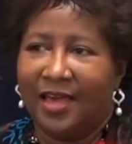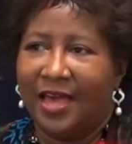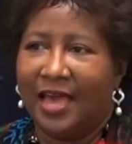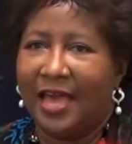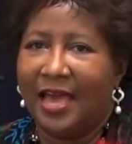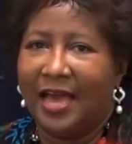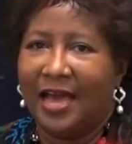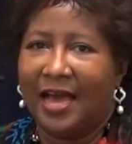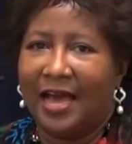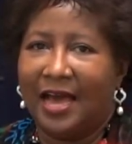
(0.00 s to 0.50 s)

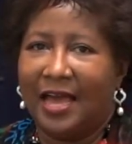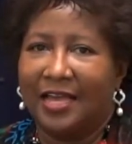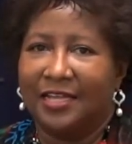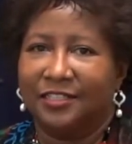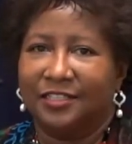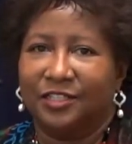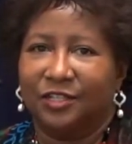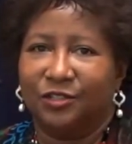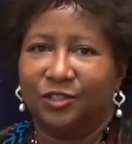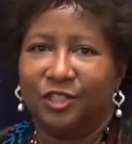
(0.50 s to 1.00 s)

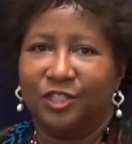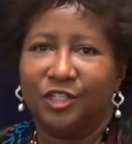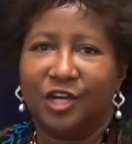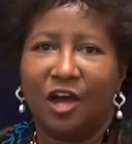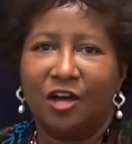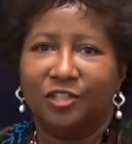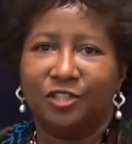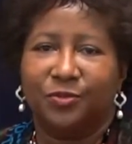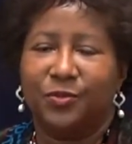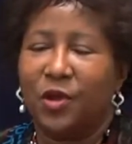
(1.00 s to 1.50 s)
And so she
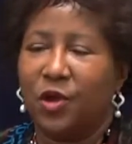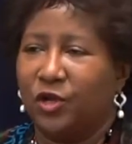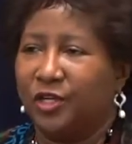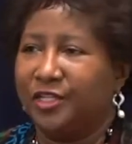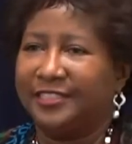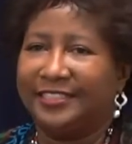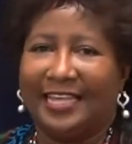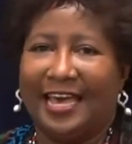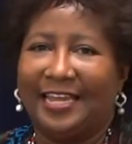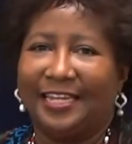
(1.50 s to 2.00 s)
calls me on a
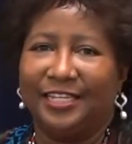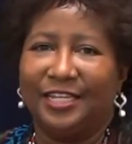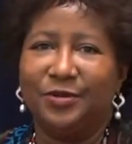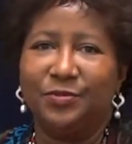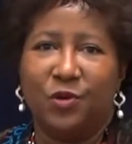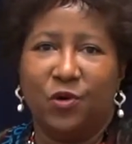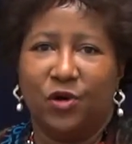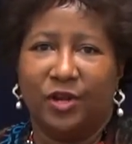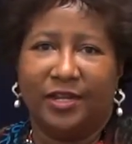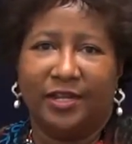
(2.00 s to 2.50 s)
Saturday
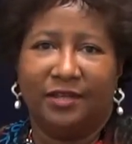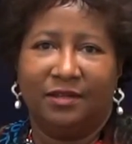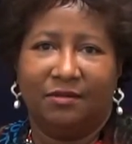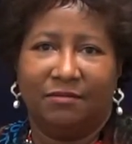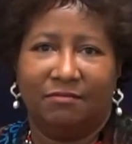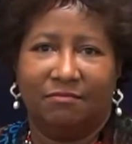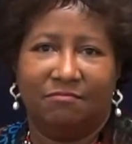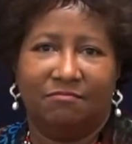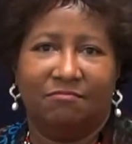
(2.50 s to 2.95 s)
morning.